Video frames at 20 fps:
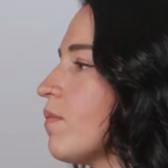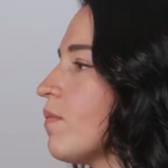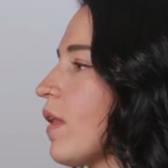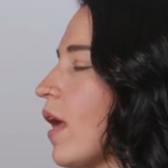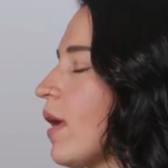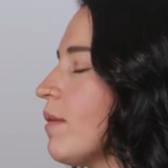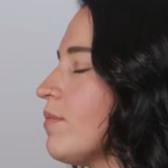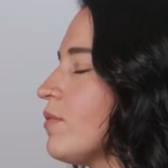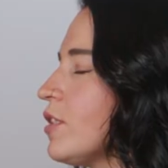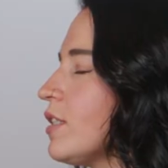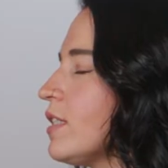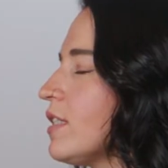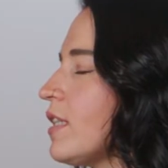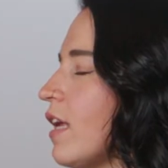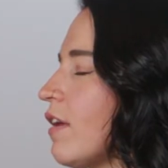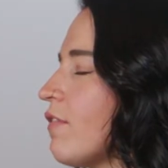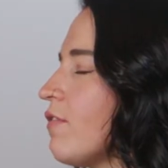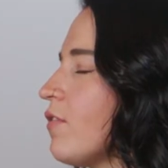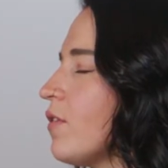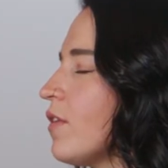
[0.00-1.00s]
I'm just
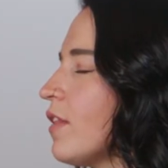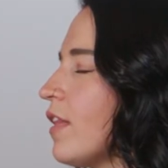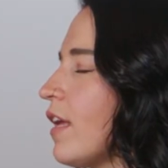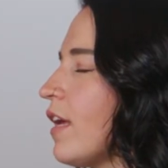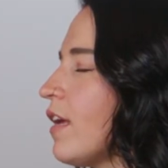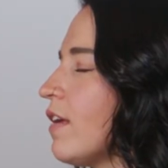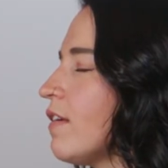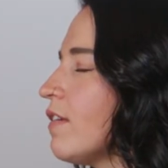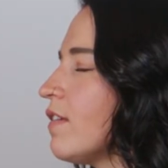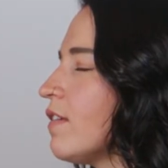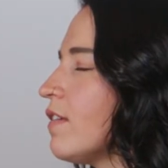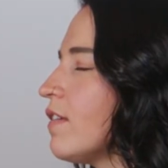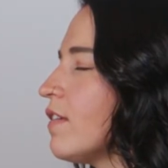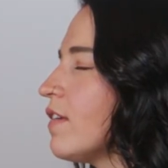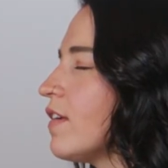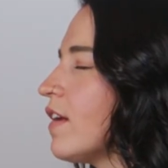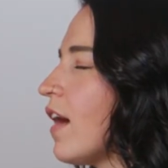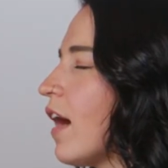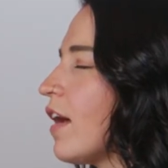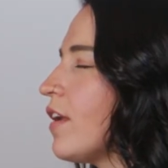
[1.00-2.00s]
thankful that
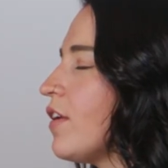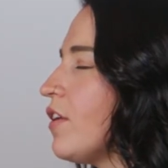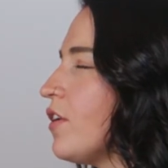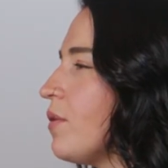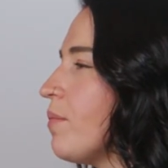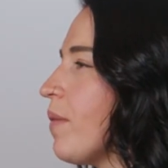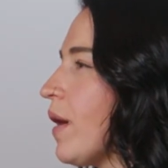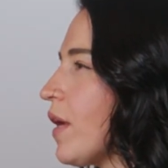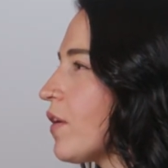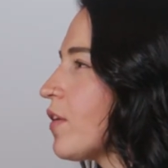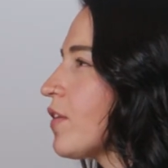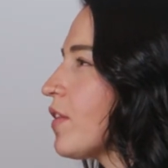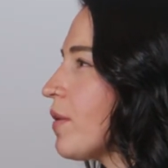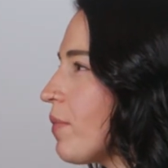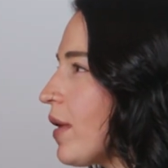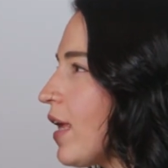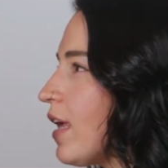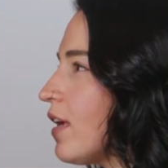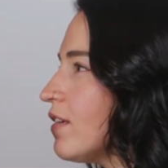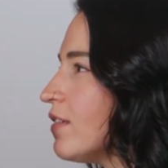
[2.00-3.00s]
God knew better
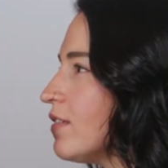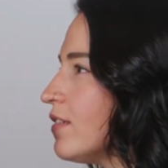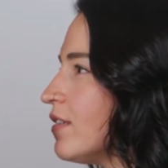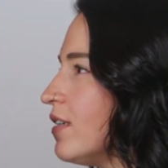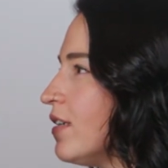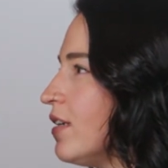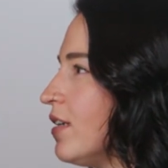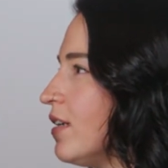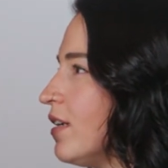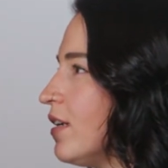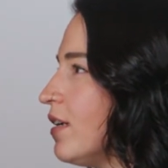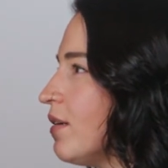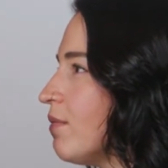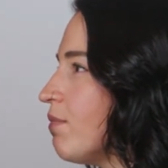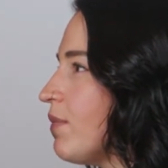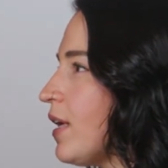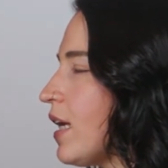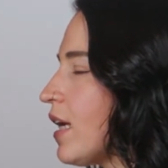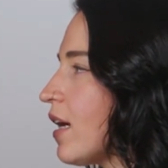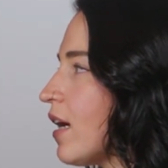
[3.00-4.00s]
than me,
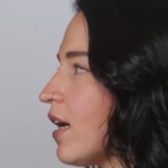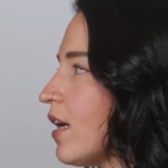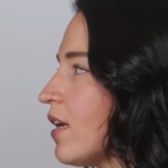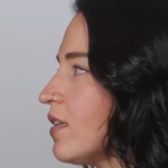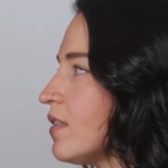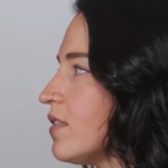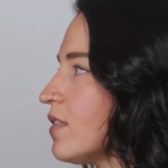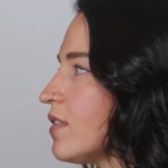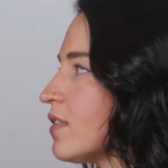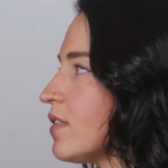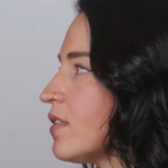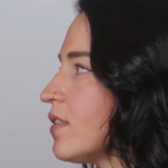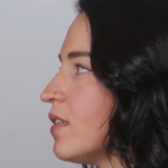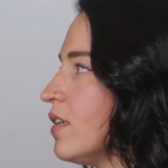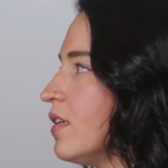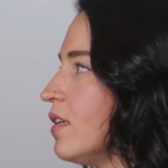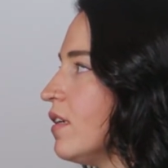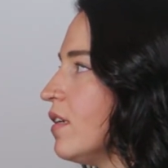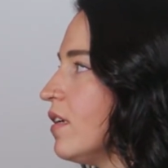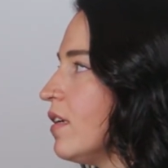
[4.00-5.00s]
because
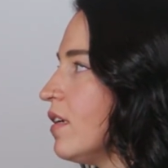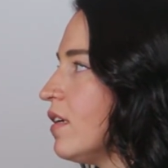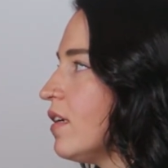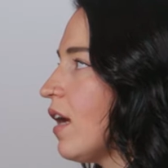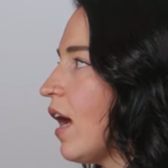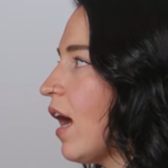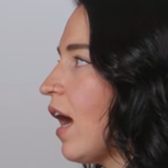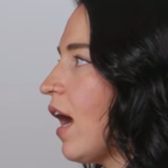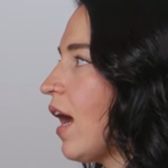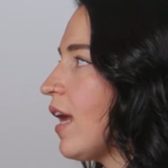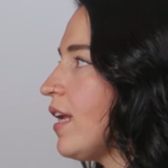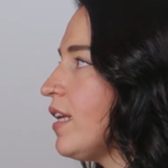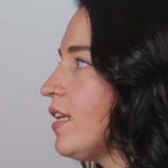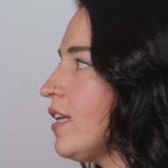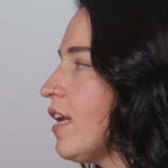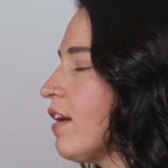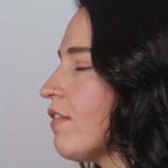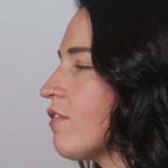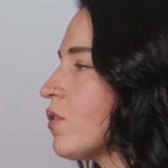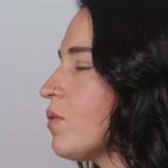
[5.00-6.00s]
I
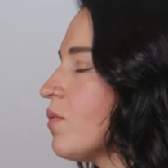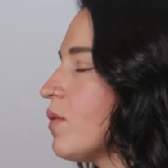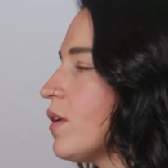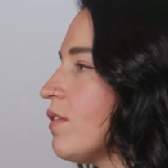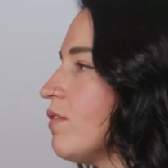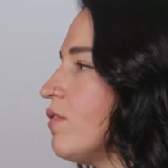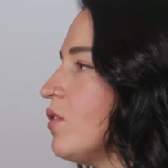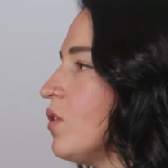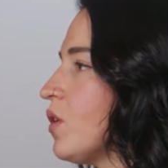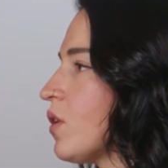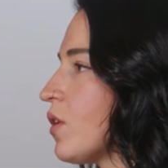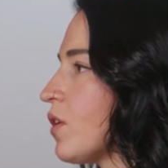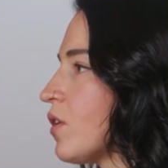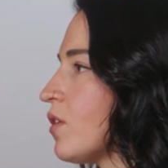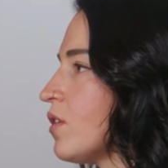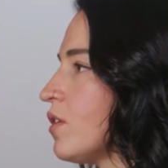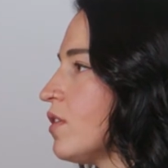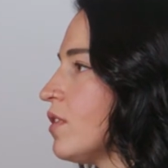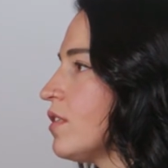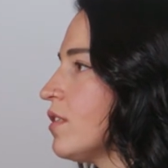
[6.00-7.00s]
never would have
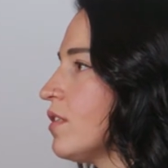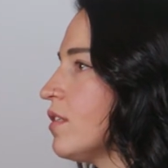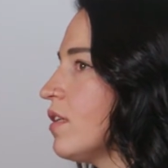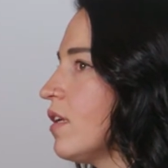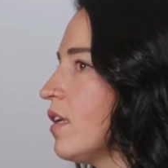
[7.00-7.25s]
learned.